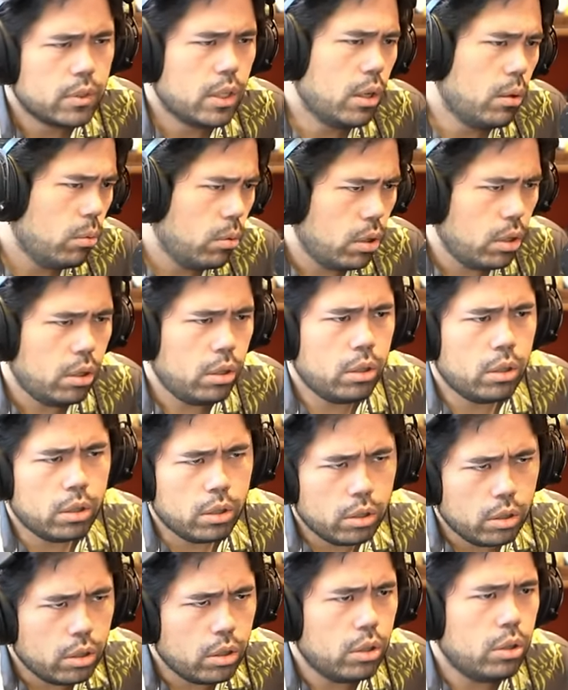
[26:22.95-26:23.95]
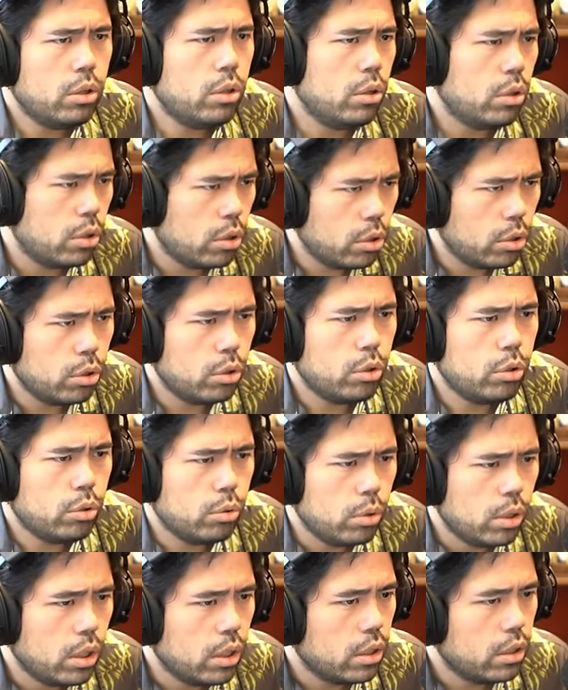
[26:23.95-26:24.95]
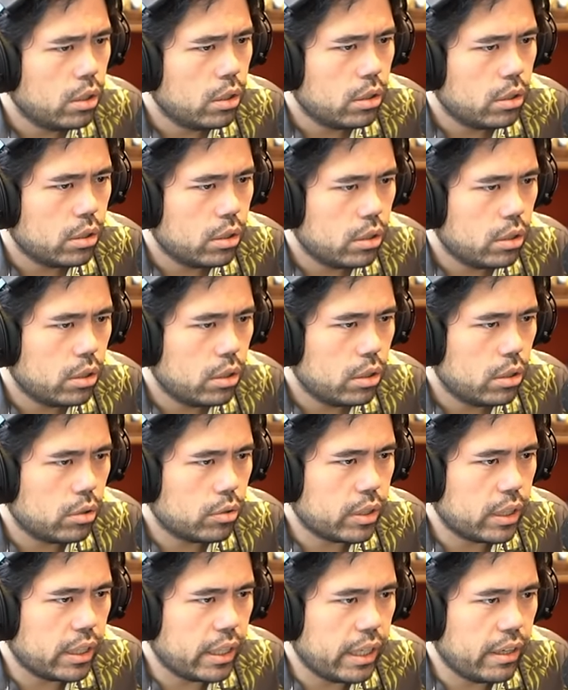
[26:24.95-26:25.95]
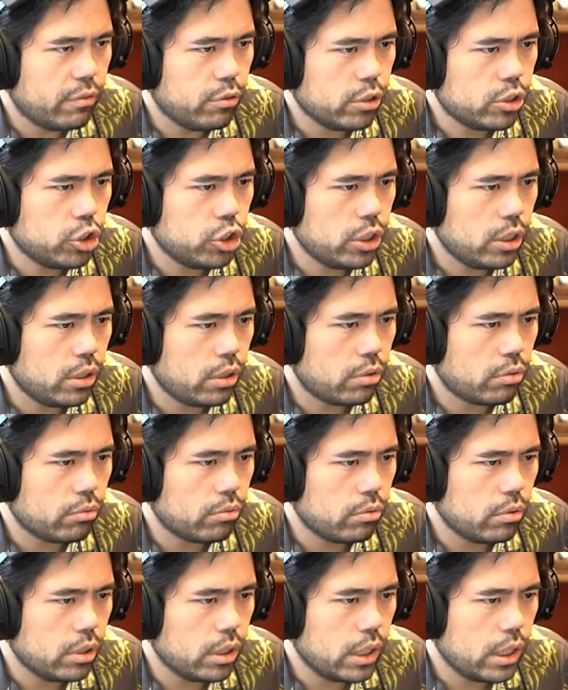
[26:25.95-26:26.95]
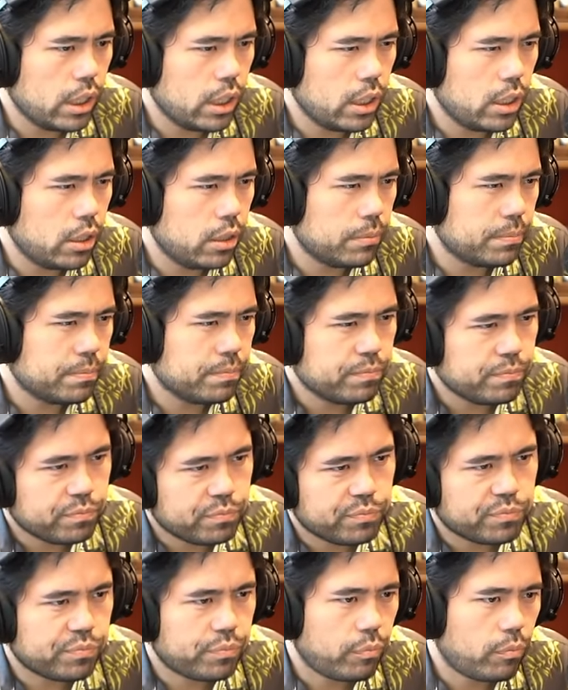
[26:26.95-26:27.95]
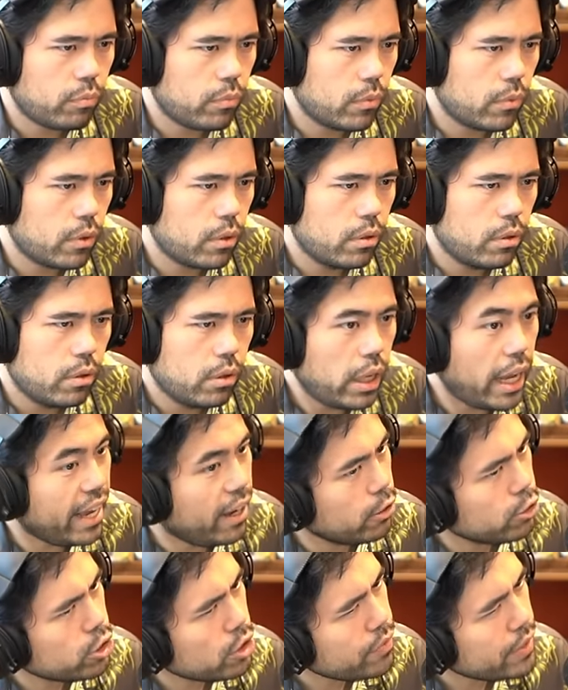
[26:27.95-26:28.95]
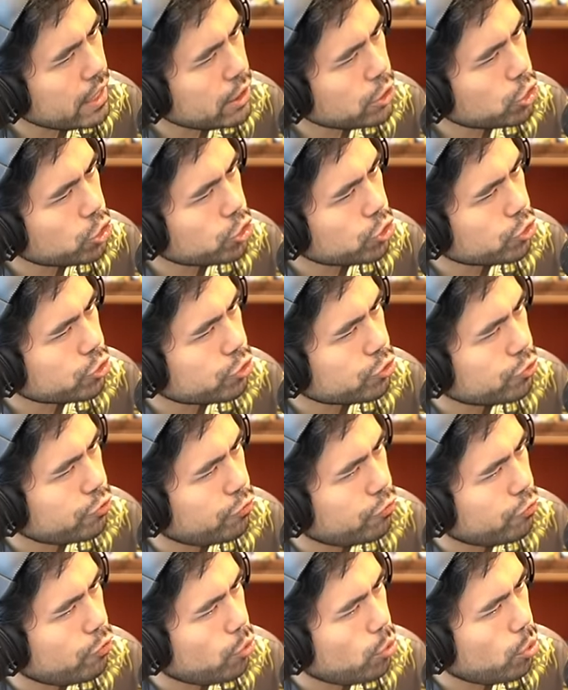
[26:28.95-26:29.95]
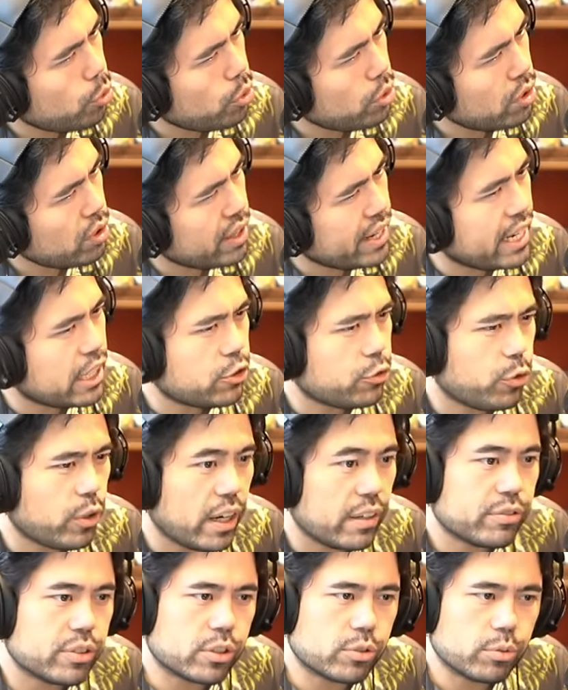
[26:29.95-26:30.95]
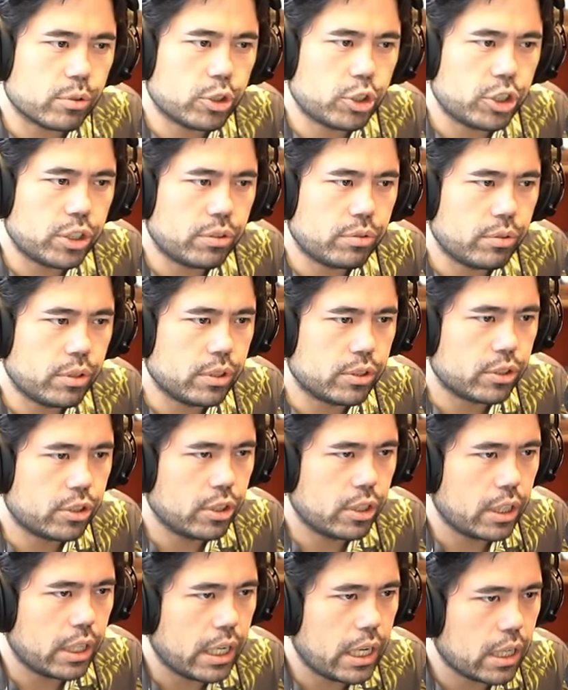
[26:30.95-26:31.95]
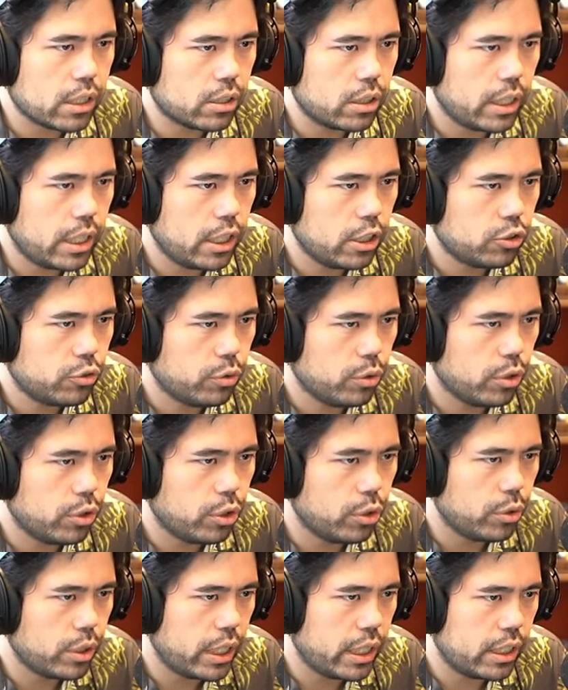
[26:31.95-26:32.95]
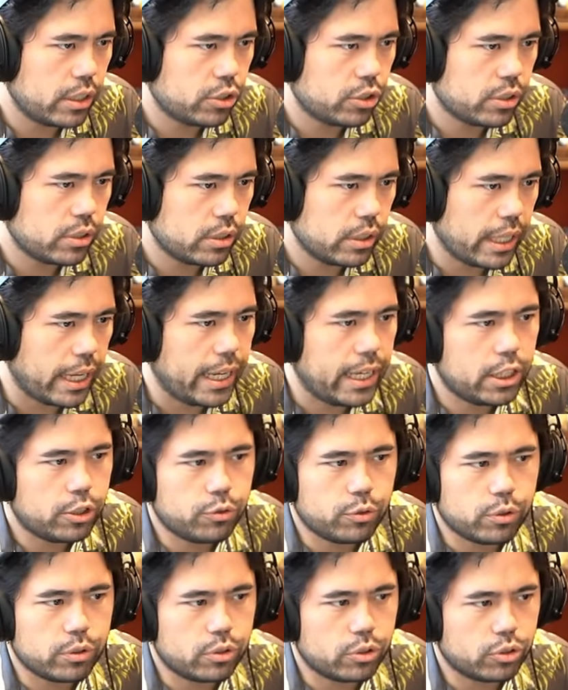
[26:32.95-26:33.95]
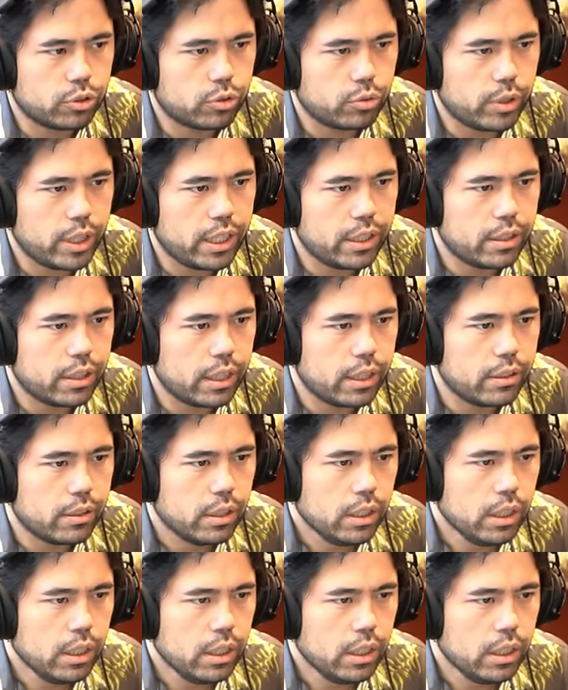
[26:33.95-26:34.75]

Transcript: whoa oh Okay, now I have rook g3. I also have h4. h4, f6, rook g3 is good, act. h4, no knight, h... Yeah, h4 is just great then.